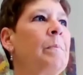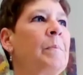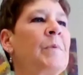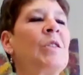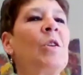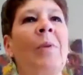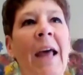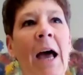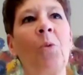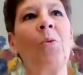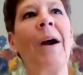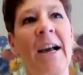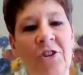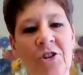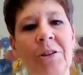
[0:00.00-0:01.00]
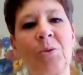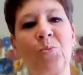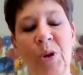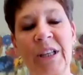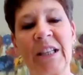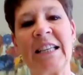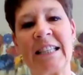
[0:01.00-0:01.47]
So now we're actually
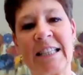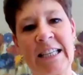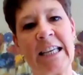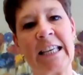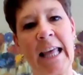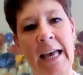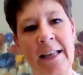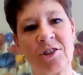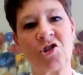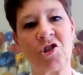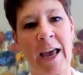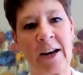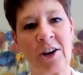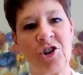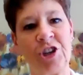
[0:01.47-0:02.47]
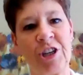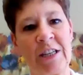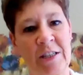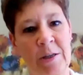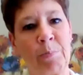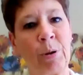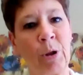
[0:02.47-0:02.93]
really seeing that strategy
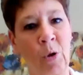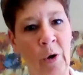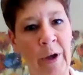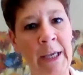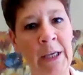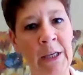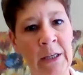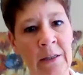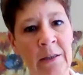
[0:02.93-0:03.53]
deploy.